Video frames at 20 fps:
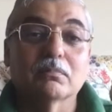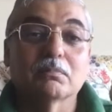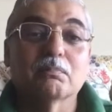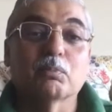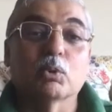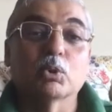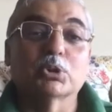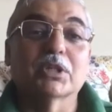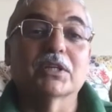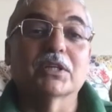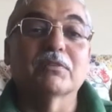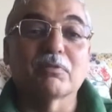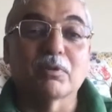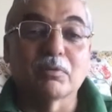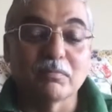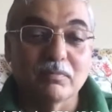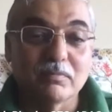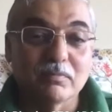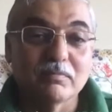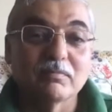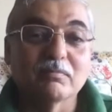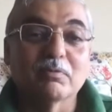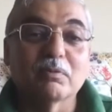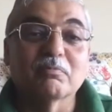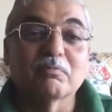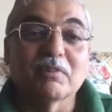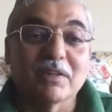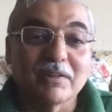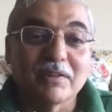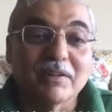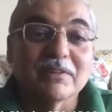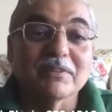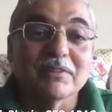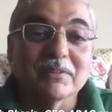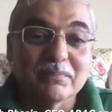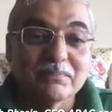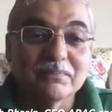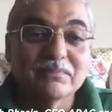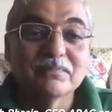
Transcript: poaching from one another.